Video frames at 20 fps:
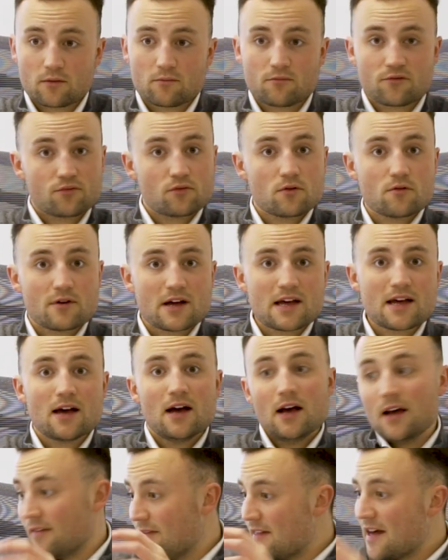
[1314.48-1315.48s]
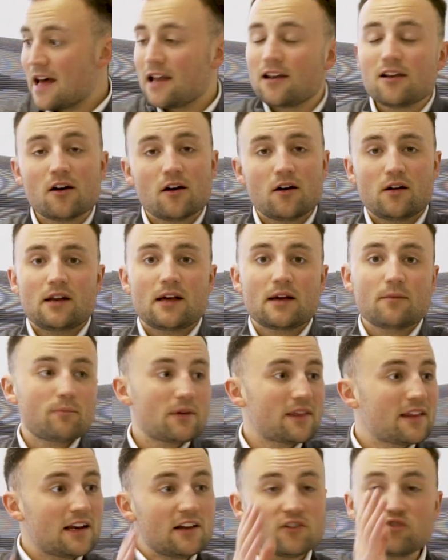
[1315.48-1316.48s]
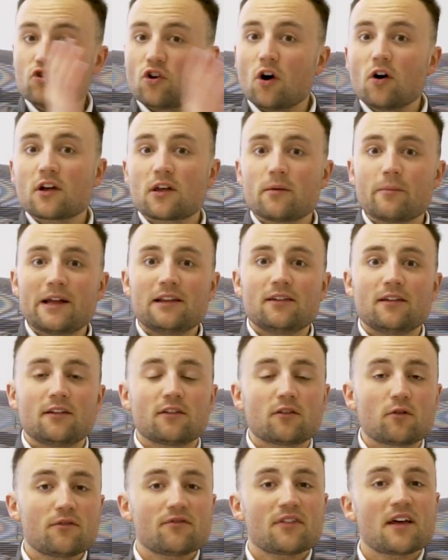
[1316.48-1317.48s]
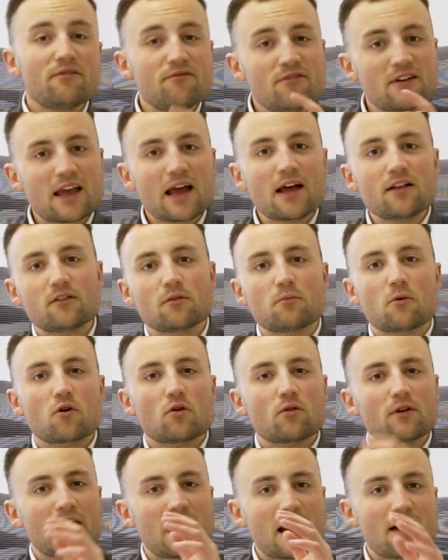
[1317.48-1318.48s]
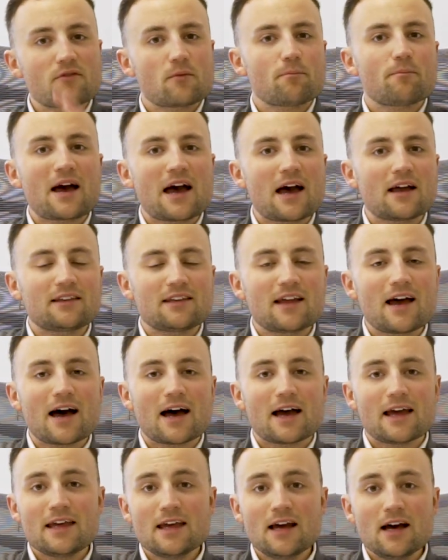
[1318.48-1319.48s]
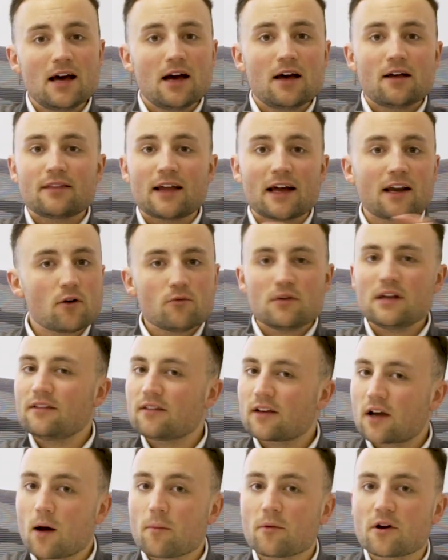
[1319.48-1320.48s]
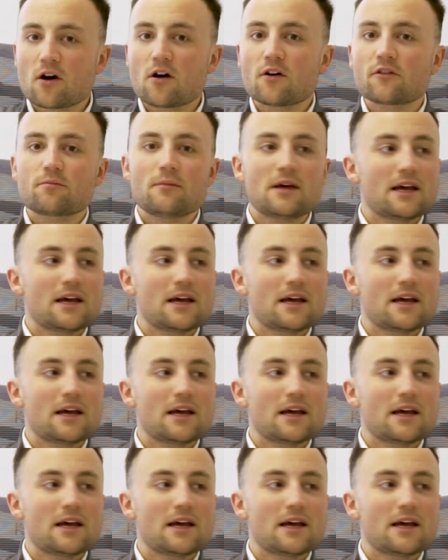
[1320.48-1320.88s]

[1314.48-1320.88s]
them through it. They're learning, but then it's documented. So if they forget tomorrow or they have a bad day, they don't need to come and ask